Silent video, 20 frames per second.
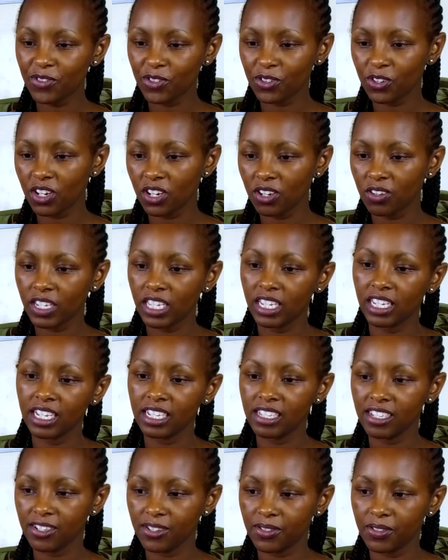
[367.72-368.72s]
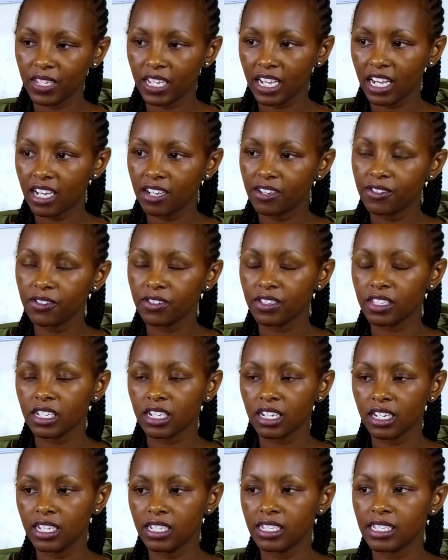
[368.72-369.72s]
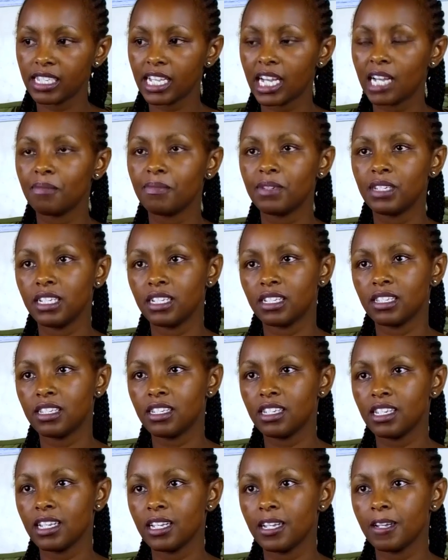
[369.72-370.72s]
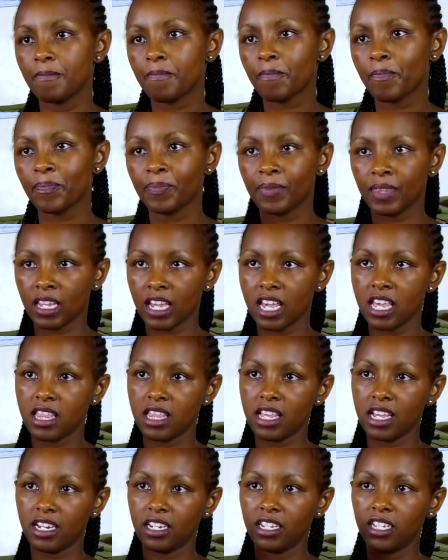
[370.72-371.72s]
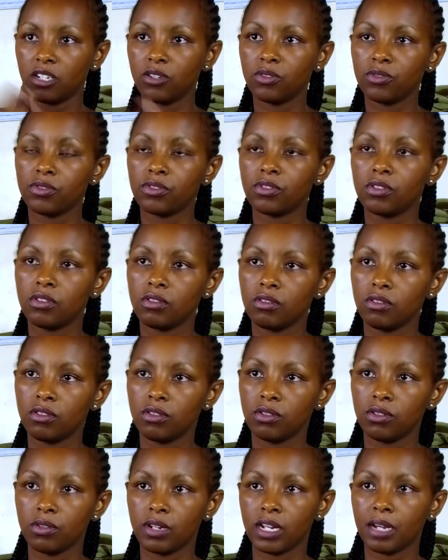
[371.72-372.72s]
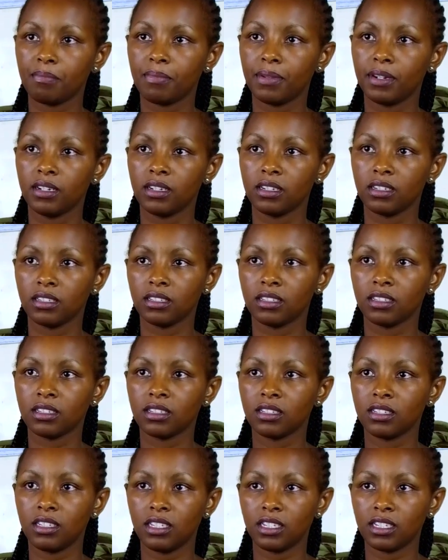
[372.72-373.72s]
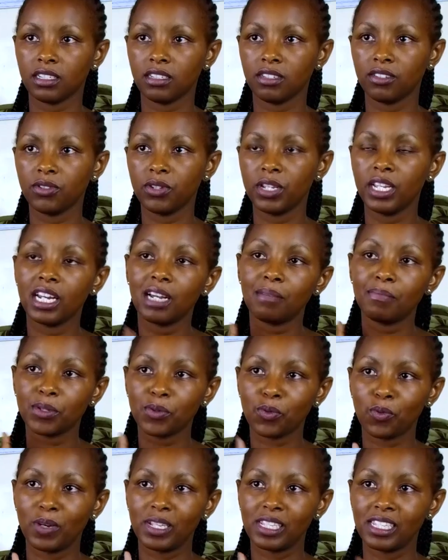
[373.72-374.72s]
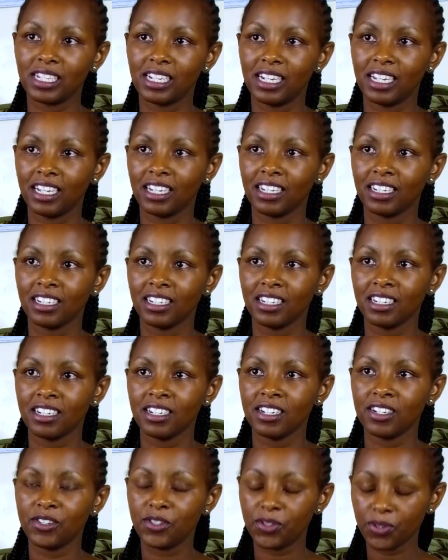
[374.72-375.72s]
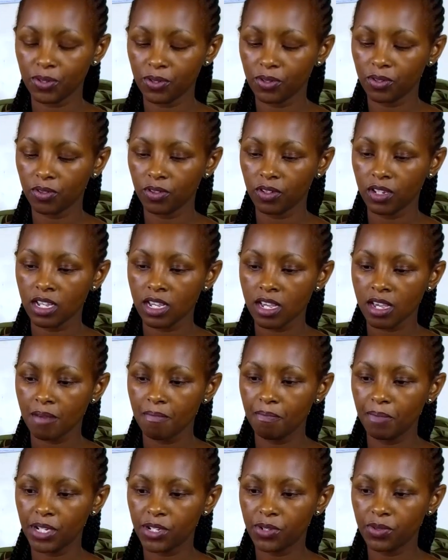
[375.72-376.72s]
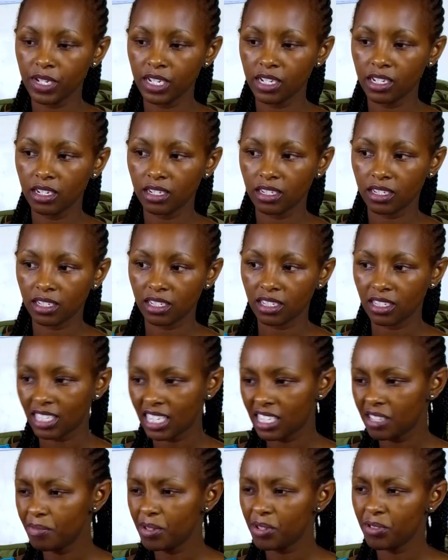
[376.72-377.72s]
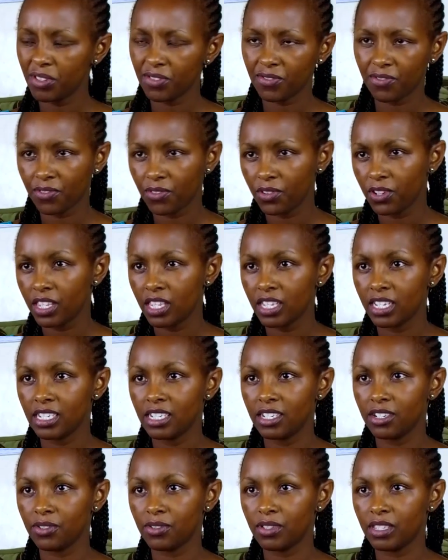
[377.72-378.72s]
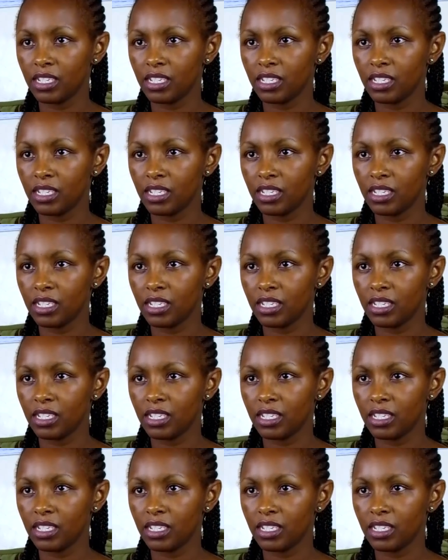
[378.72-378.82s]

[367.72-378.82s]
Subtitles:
4 o'clock, he gets into the house, cleans up, takes tea, and then he goes to nap. Yeah, so he naps once a day. So that's between 4:30 to